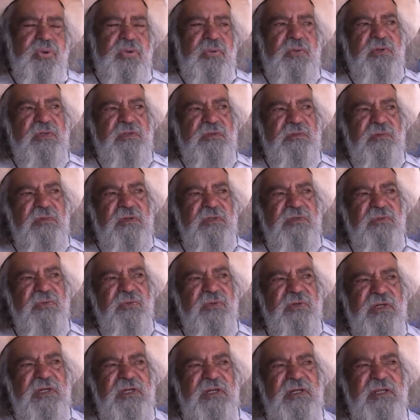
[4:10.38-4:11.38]
was
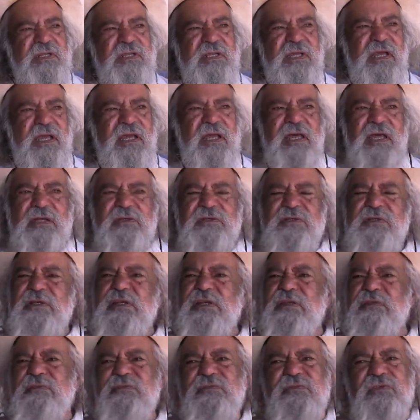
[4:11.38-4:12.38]
really hard to
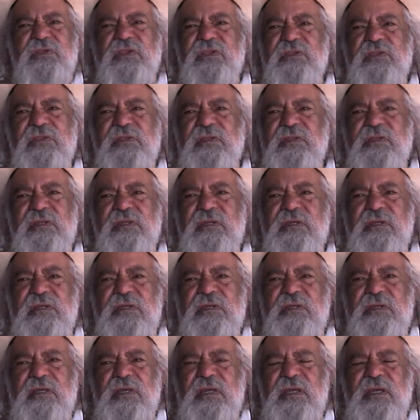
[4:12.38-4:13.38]
live with.
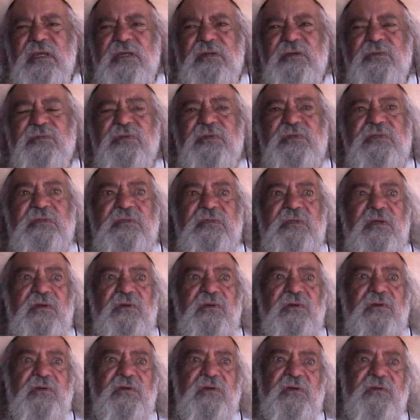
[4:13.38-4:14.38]
And it was
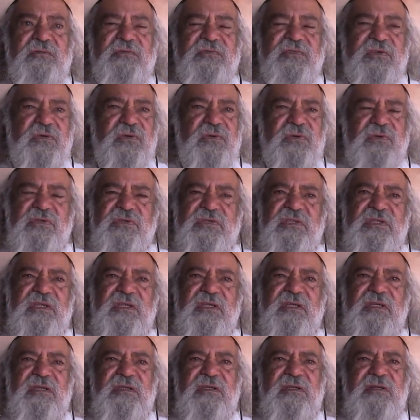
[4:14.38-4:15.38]
so confusing,
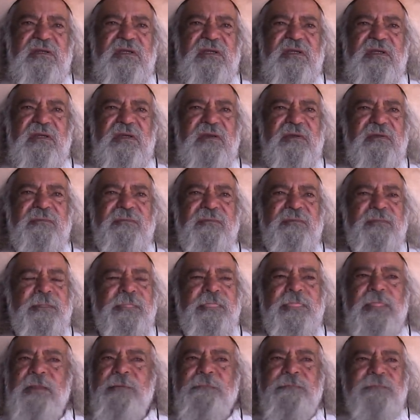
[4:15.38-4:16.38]
you
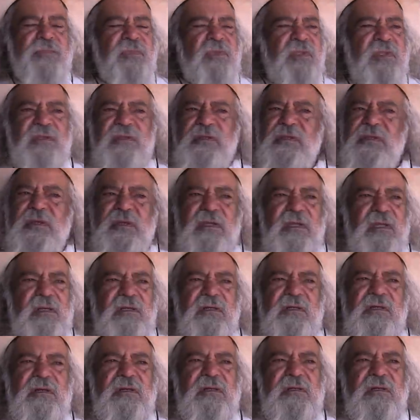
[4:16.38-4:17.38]
know.
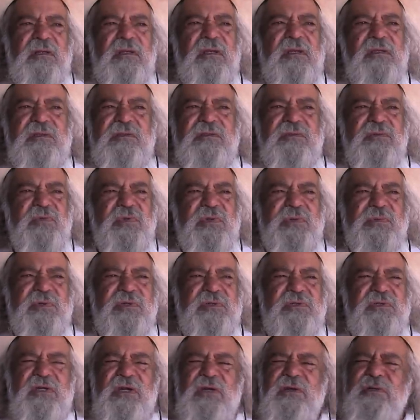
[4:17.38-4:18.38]
And we
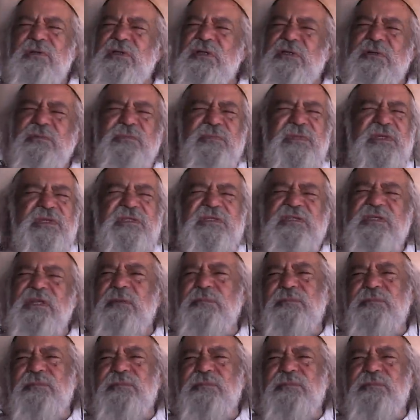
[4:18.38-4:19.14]
were totally mixed